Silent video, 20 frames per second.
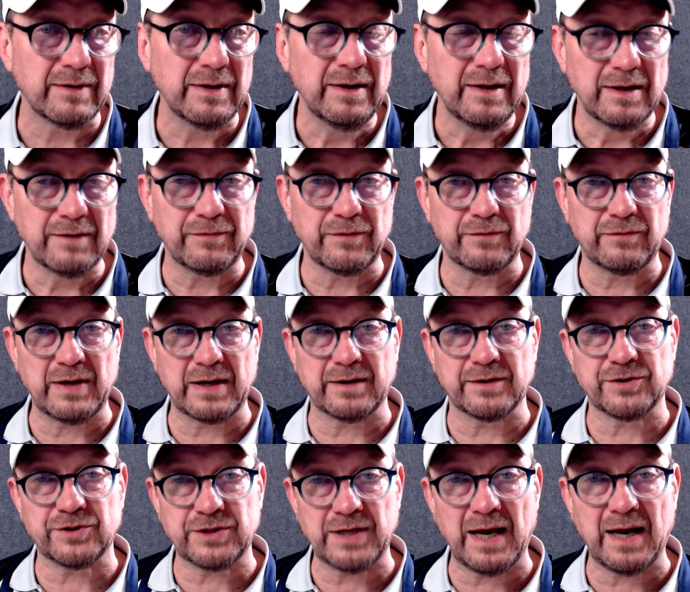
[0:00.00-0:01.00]
If you take a
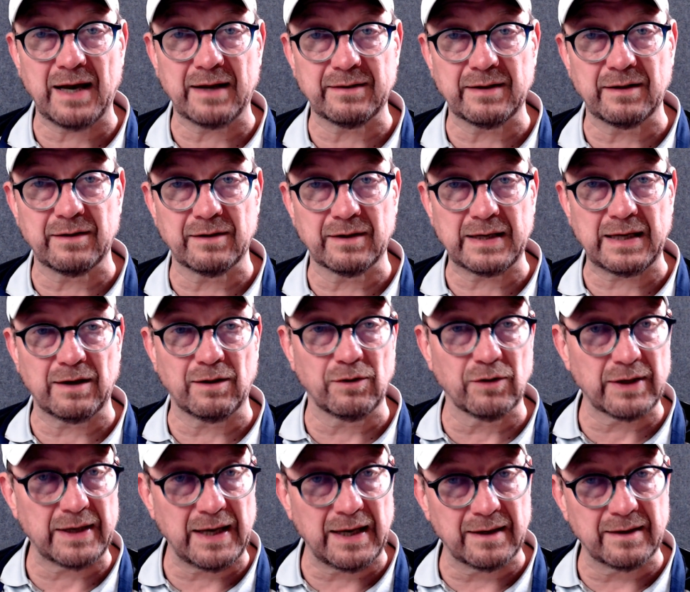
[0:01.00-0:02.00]
shot and kind of
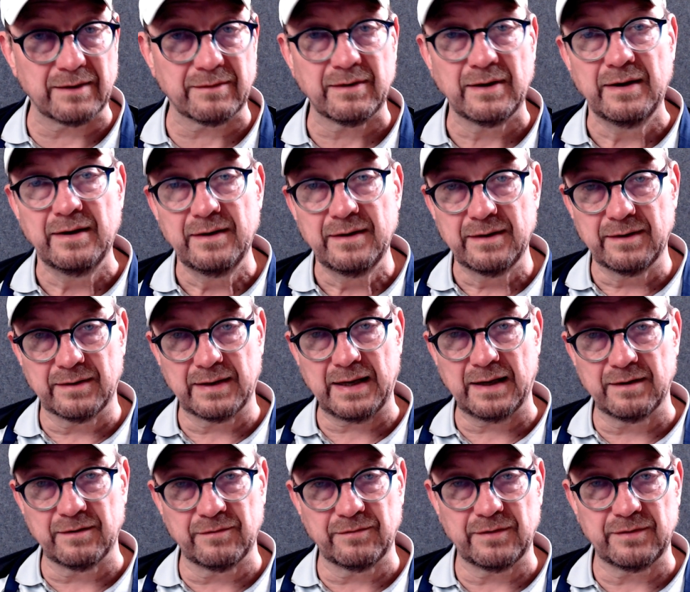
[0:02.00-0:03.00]
look at it and kind
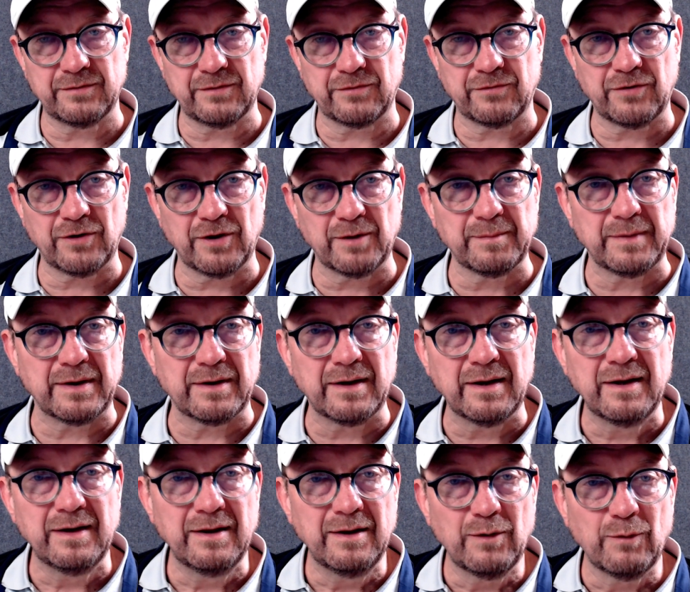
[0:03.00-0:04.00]
of determine
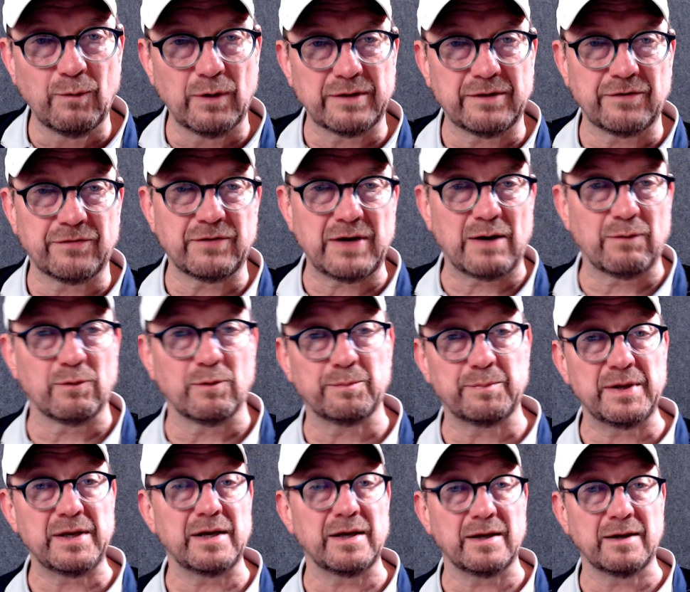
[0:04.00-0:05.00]
what the shot will
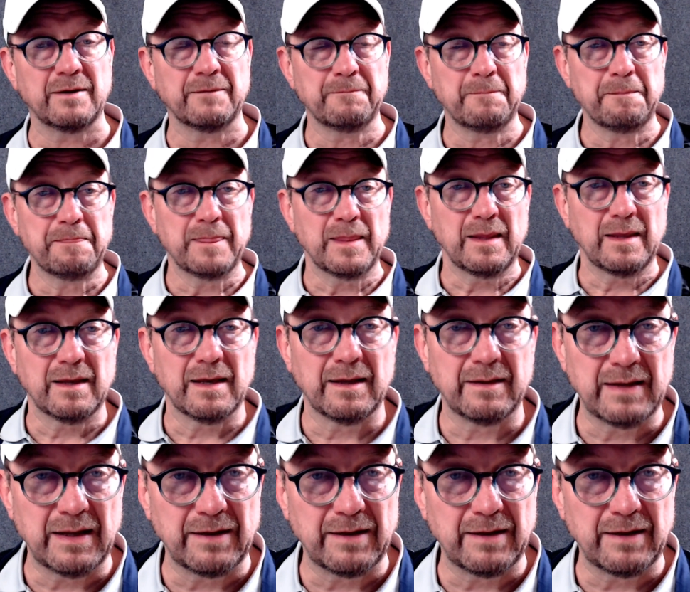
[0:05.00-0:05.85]
be, and then you